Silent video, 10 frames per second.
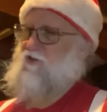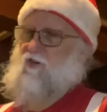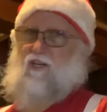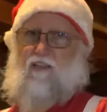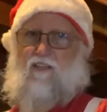I
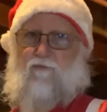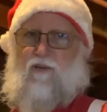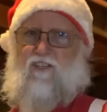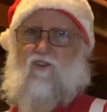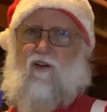take this
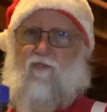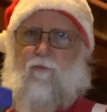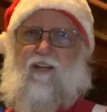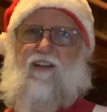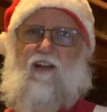piece off, and I'm
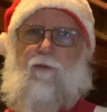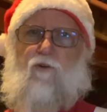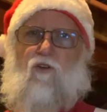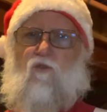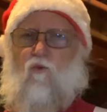going to clamp it
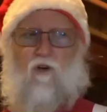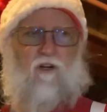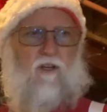on the wood